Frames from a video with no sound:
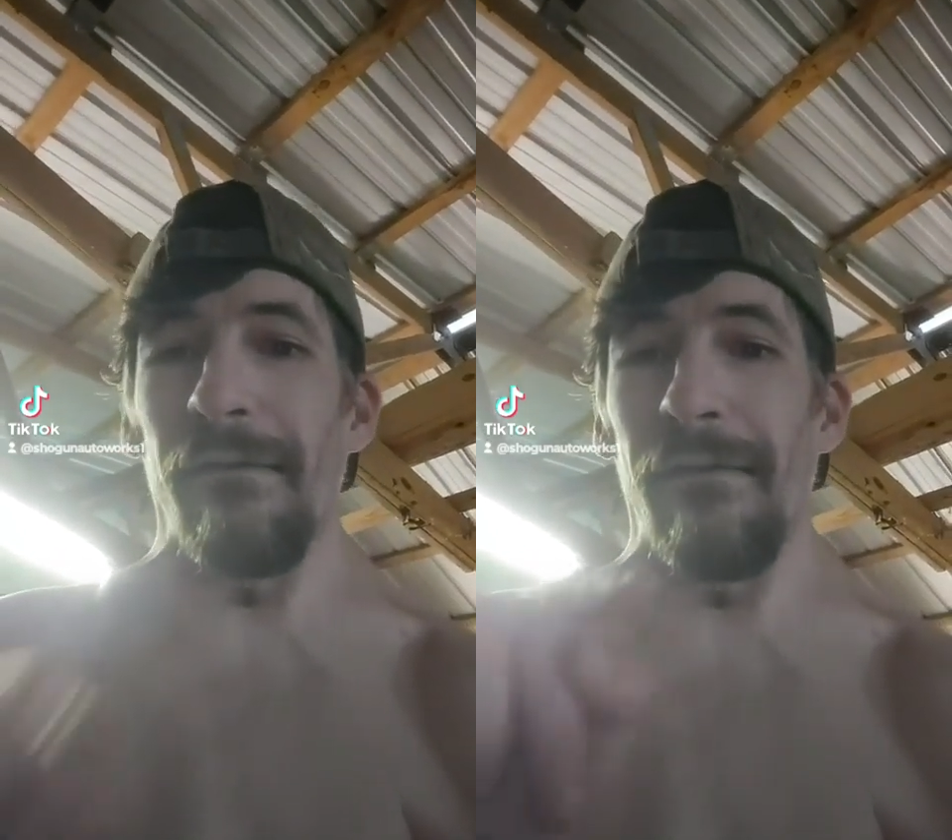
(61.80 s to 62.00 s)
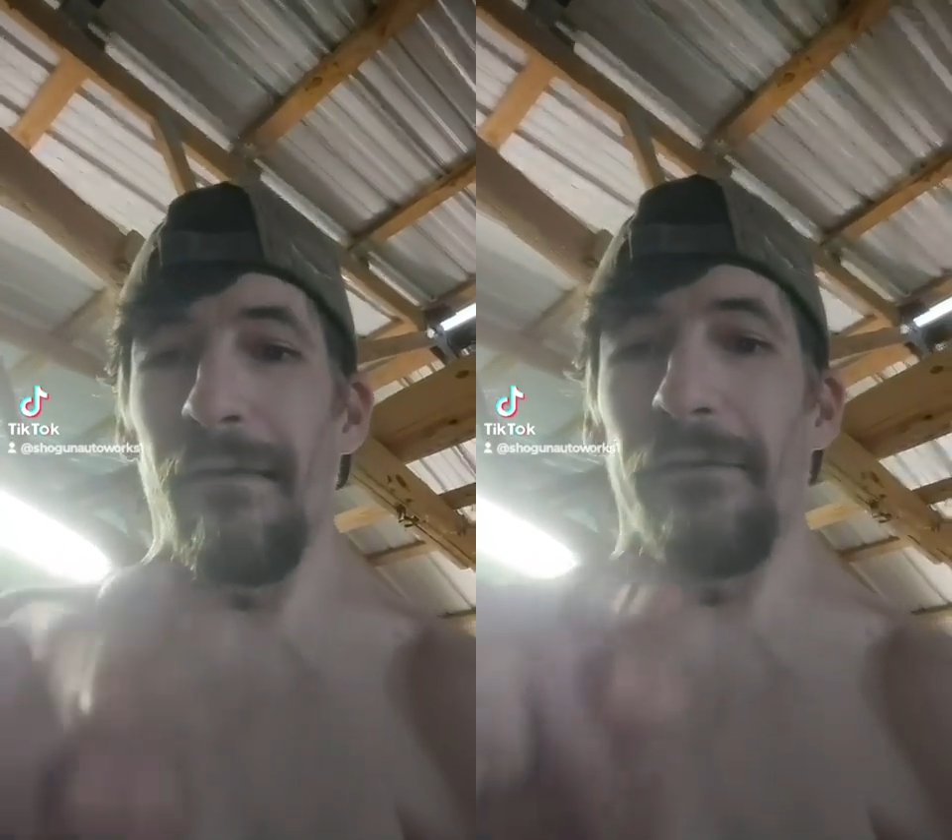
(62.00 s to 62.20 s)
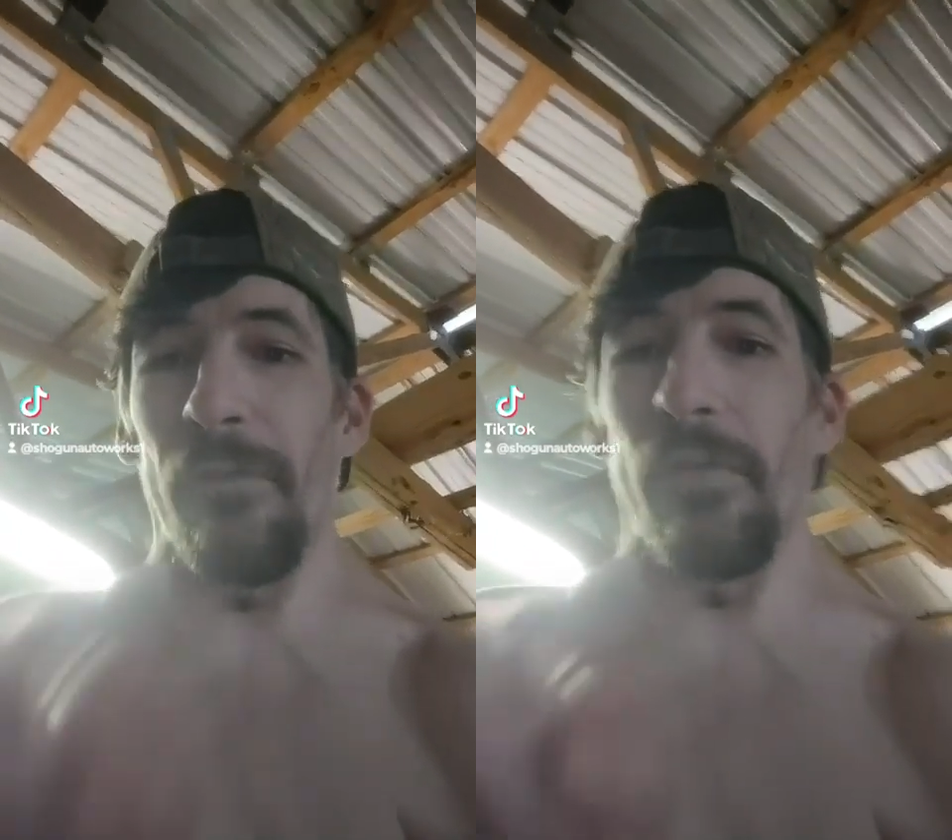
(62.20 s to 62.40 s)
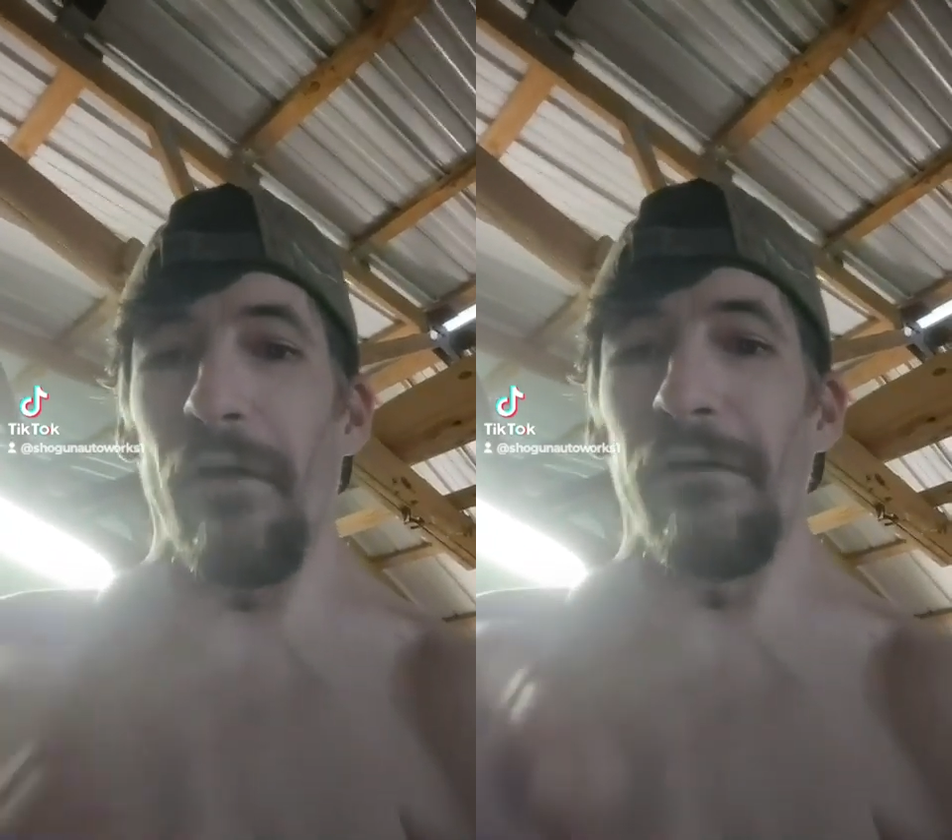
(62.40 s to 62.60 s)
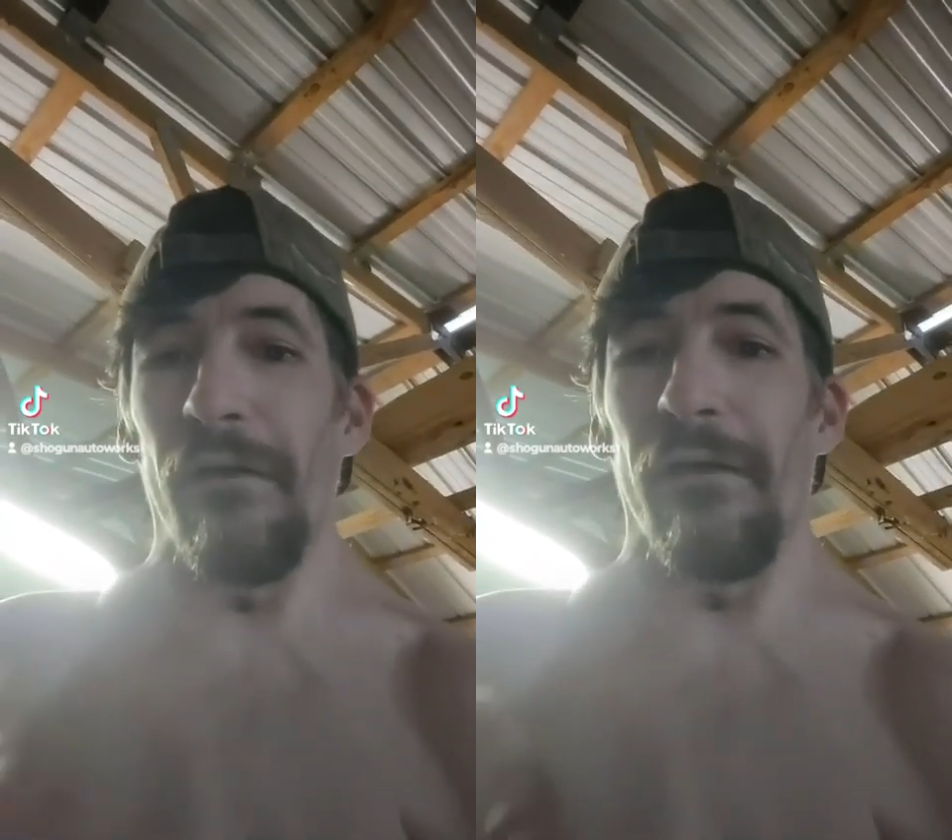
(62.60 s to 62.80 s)
instead of a
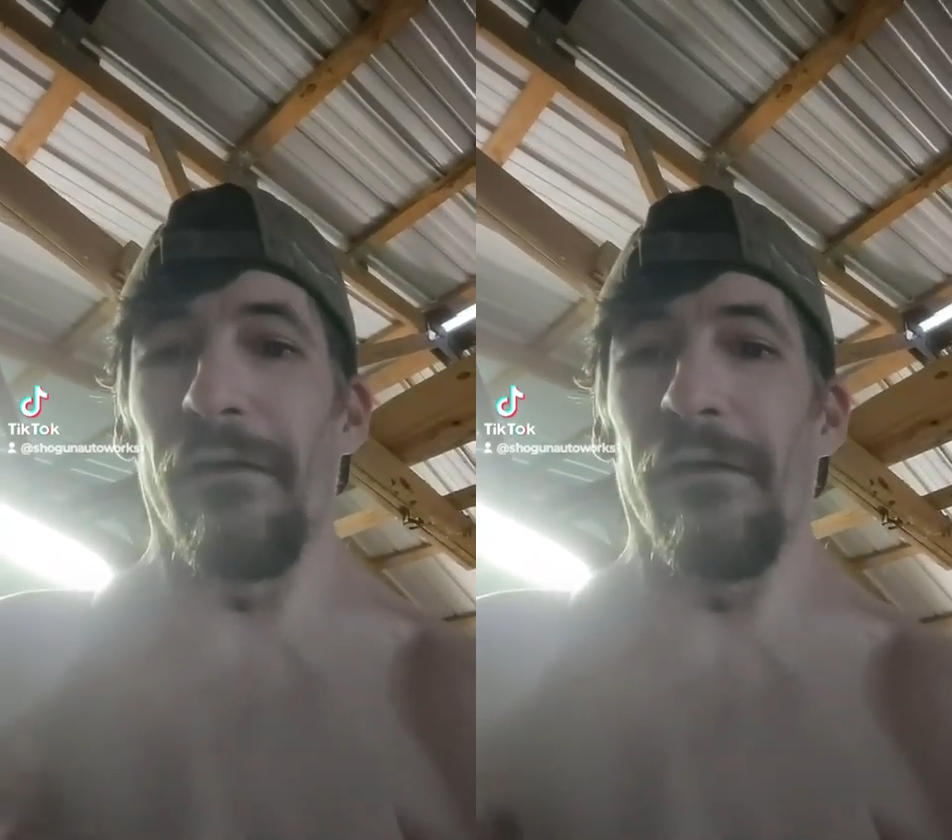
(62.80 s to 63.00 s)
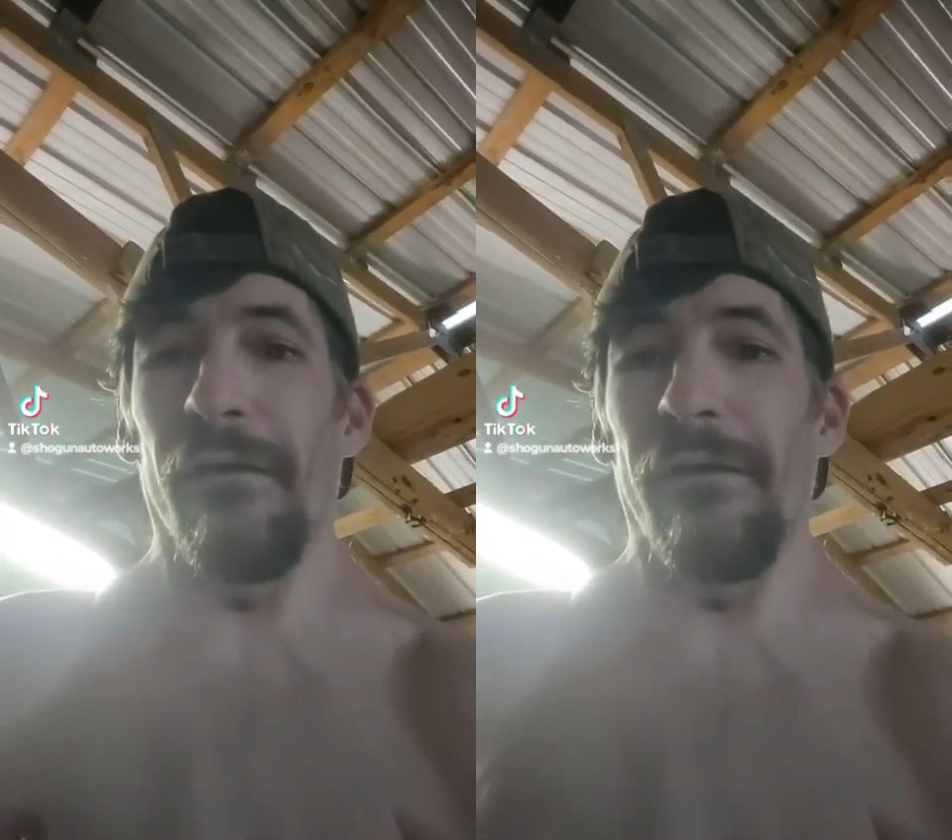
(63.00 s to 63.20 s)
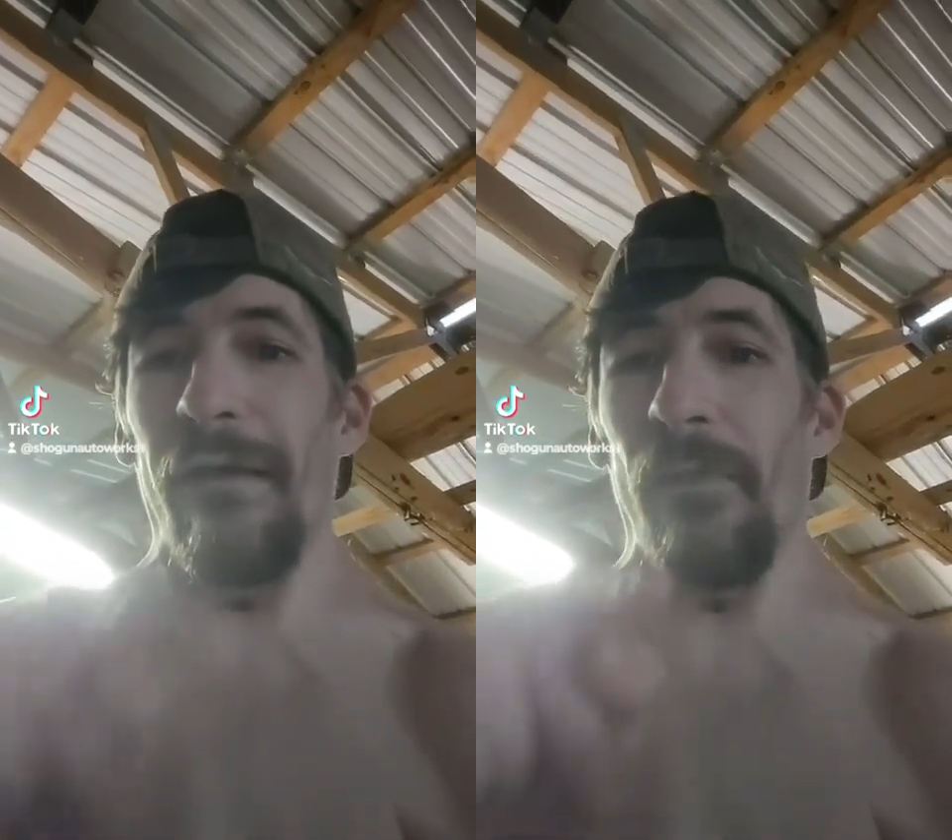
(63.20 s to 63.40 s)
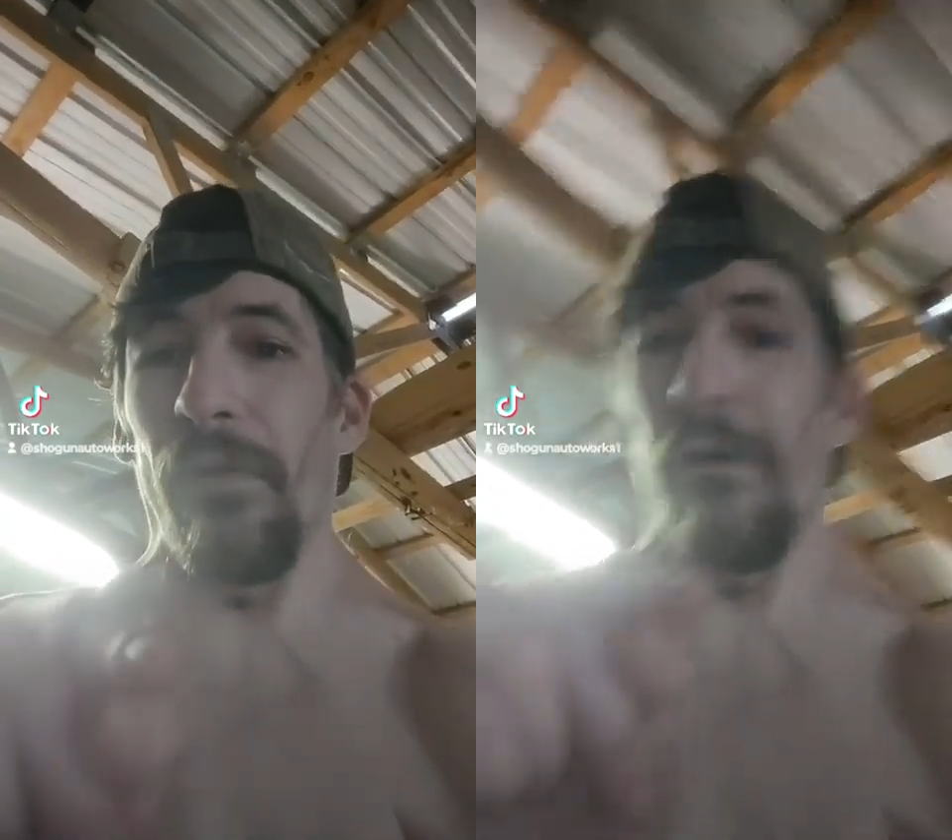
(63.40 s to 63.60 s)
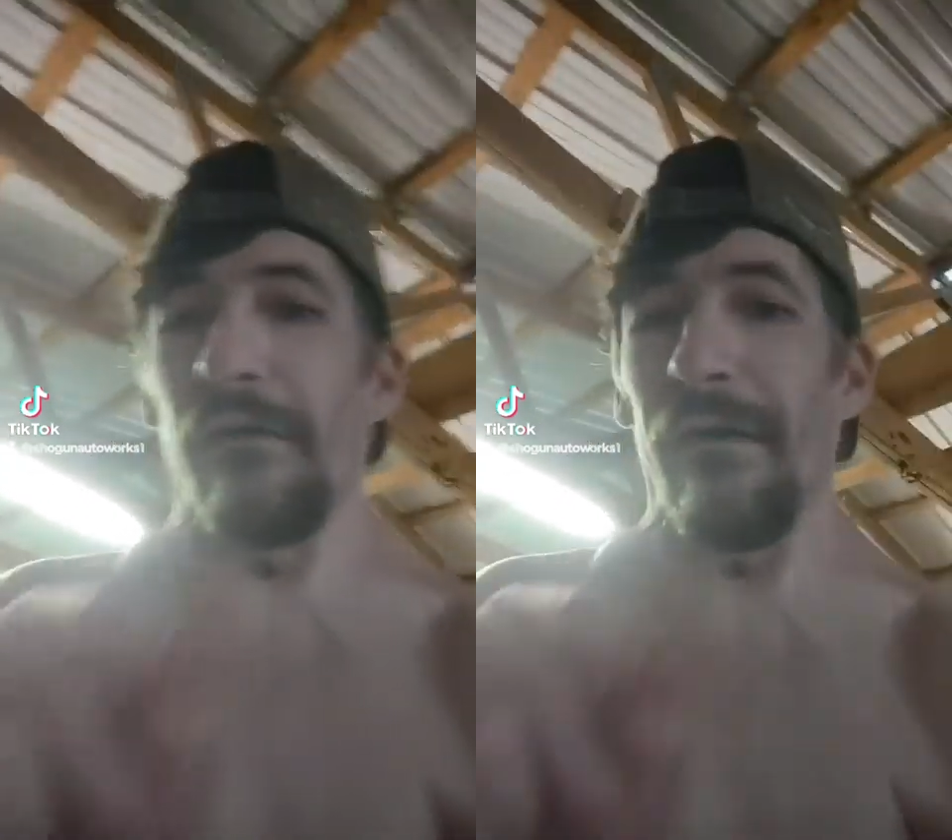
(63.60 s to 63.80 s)
plunger. That
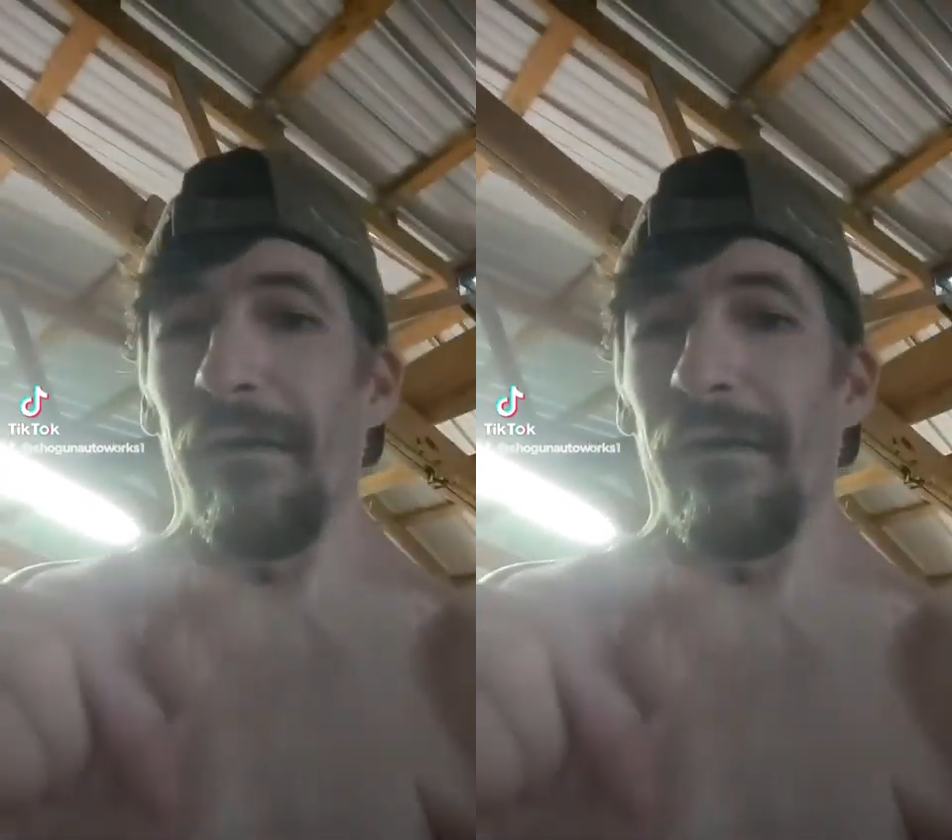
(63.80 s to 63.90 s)
plunger